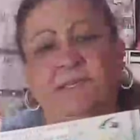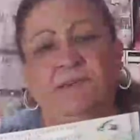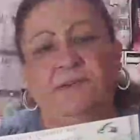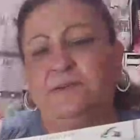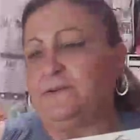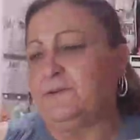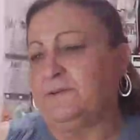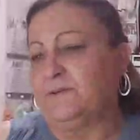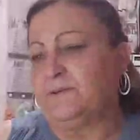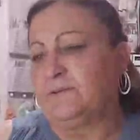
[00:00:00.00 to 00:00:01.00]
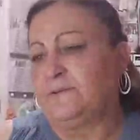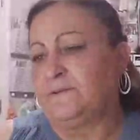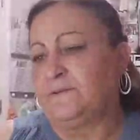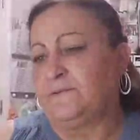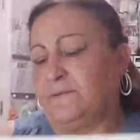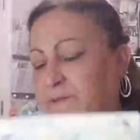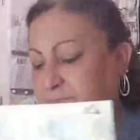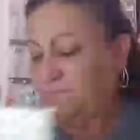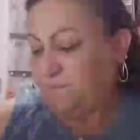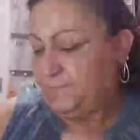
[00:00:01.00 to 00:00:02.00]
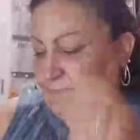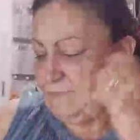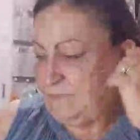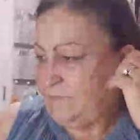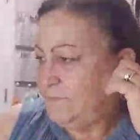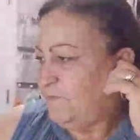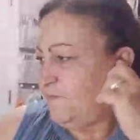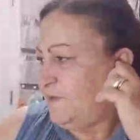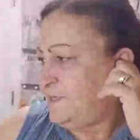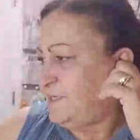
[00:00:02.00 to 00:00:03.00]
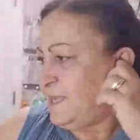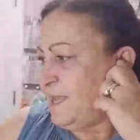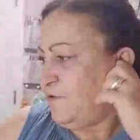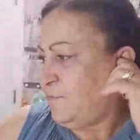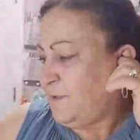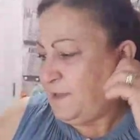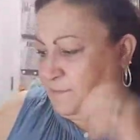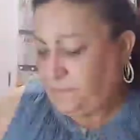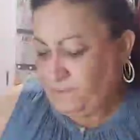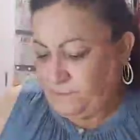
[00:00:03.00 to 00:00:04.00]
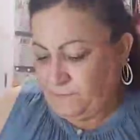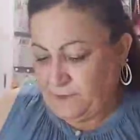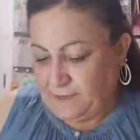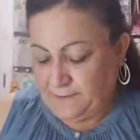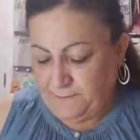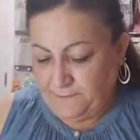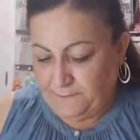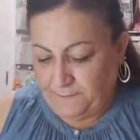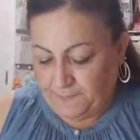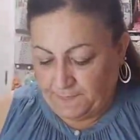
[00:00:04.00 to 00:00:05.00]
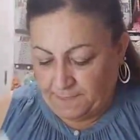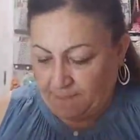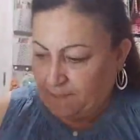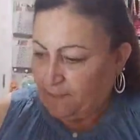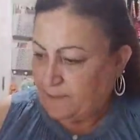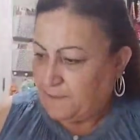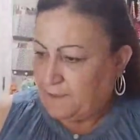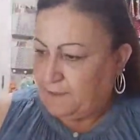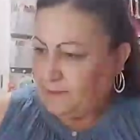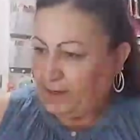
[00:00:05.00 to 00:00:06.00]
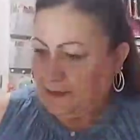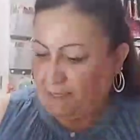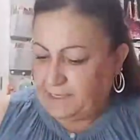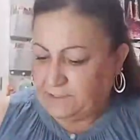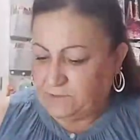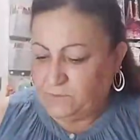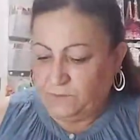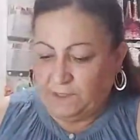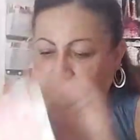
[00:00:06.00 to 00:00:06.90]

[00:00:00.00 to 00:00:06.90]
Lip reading: here, okay, freestyle paper, okay. Then he has two of